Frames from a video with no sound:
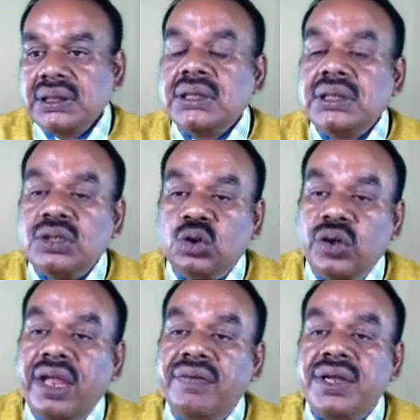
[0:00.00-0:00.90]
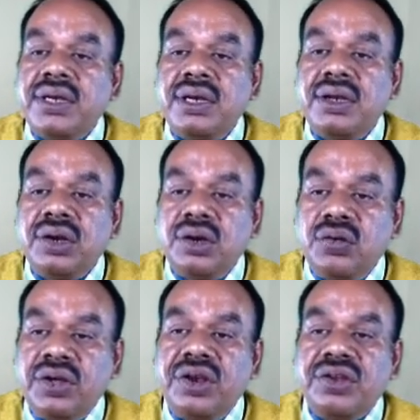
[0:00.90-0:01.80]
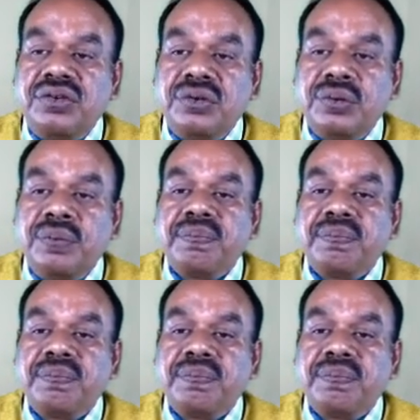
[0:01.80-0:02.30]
So, inventory turnover ratio.